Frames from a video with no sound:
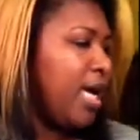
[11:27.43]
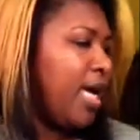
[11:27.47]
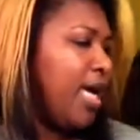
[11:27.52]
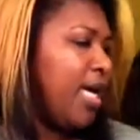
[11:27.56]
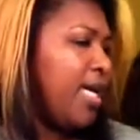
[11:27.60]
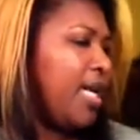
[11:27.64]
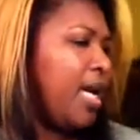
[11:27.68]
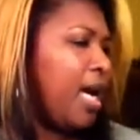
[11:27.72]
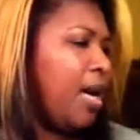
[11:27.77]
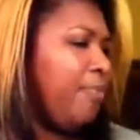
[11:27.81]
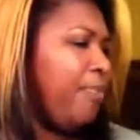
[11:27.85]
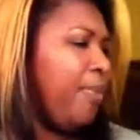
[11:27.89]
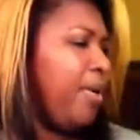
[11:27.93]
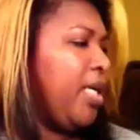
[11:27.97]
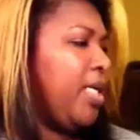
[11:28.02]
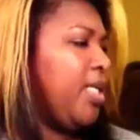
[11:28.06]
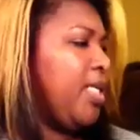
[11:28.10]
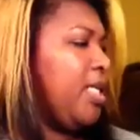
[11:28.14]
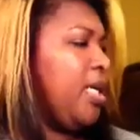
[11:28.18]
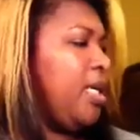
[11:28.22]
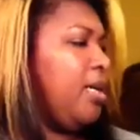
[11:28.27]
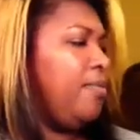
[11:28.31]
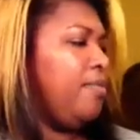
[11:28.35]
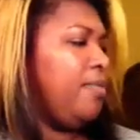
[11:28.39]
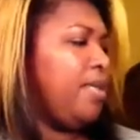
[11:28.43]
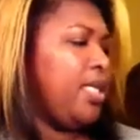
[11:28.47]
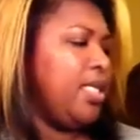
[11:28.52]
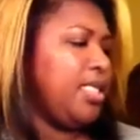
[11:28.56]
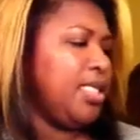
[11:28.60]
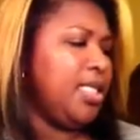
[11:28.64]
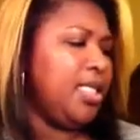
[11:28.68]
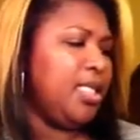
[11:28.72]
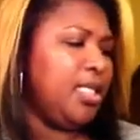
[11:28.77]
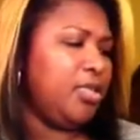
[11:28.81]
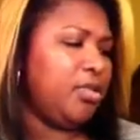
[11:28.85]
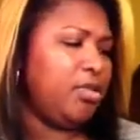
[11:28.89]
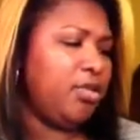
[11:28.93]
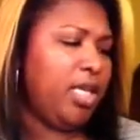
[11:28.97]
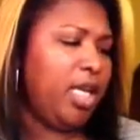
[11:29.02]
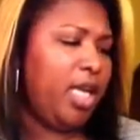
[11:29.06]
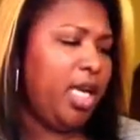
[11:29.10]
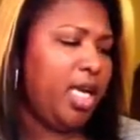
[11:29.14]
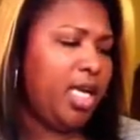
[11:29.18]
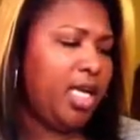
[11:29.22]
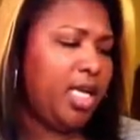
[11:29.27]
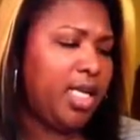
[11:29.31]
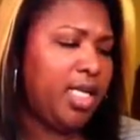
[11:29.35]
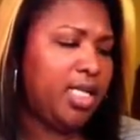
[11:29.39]
and I picked up this little
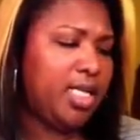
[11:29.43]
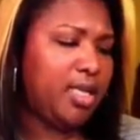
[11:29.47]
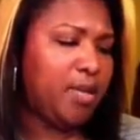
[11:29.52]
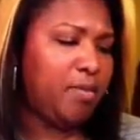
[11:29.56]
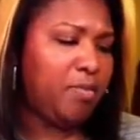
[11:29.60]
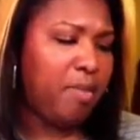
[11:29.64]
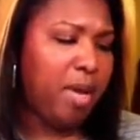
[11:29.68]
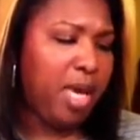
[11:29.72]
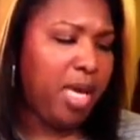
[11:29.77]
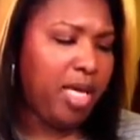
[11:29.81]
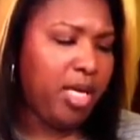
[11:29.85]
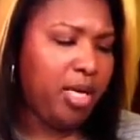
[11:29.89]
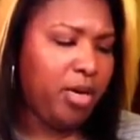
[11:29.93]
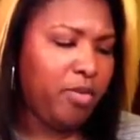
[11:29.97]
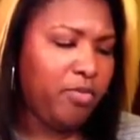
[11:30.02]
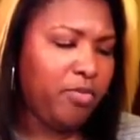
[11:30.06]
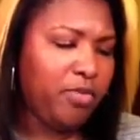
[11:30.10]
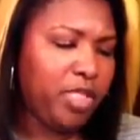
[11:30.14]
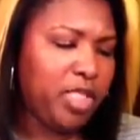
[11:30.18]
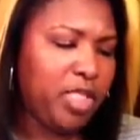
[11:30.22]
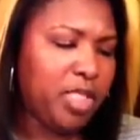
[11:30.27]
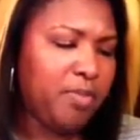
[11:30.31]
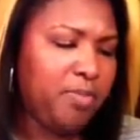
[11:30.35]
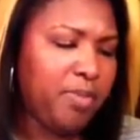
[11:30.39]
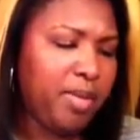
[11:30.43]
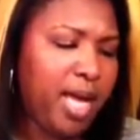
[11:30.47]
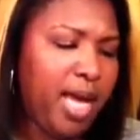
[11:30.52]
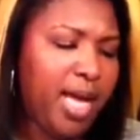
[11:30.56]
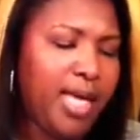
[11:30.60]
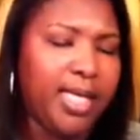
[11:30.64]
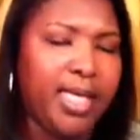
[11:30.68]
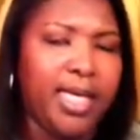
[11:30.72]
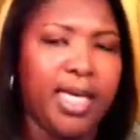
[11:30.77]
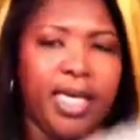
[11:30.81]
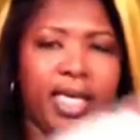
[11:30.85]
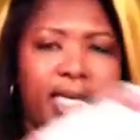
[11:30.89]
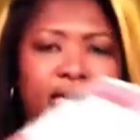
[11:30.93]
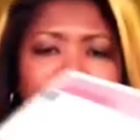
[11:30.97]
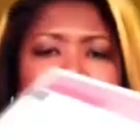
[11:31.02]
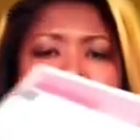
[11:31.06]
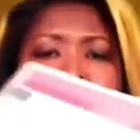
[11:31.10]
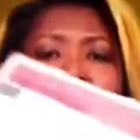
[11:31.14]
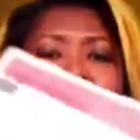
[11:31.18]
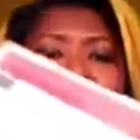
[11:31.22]
kit. It's a makeover supply kit.